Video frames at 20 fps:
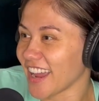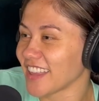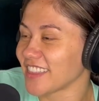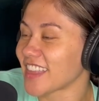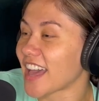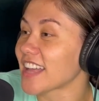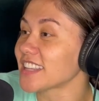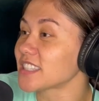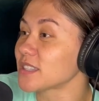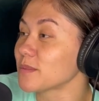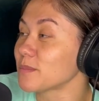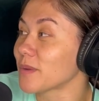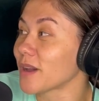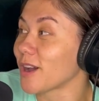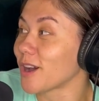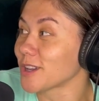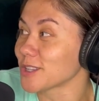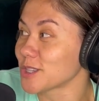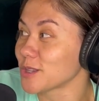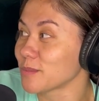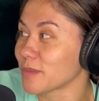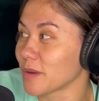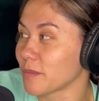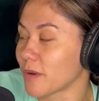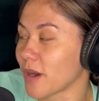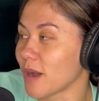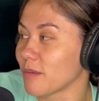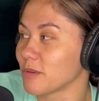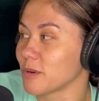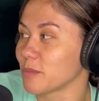And that's also my
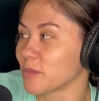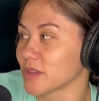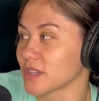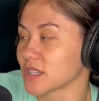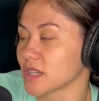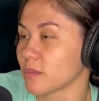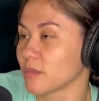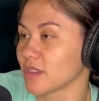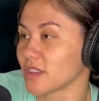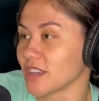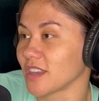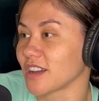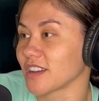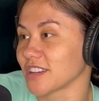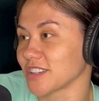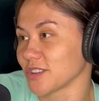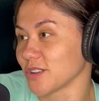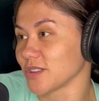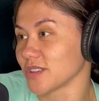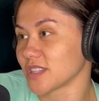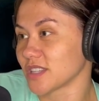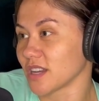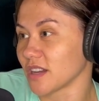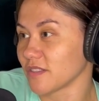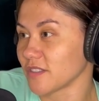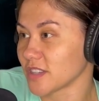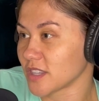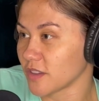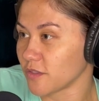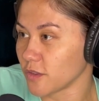problem with some of the young adult
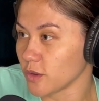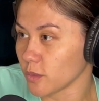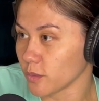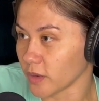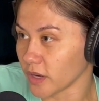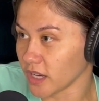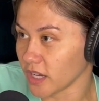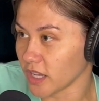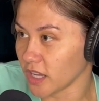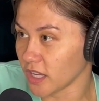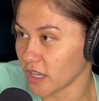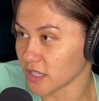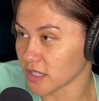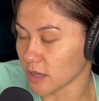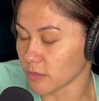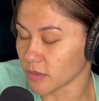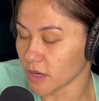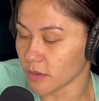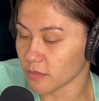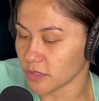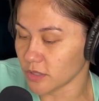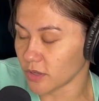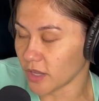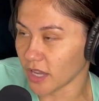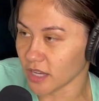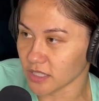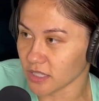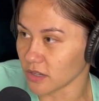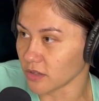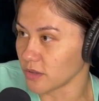stuff is if you read it, sometimes you
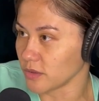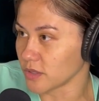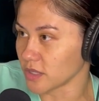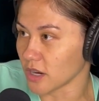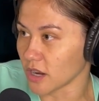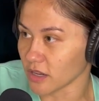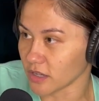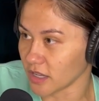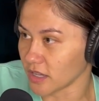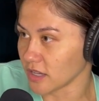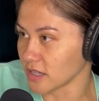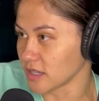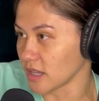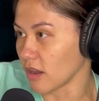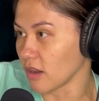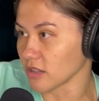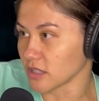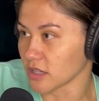can't tell who's talking because they all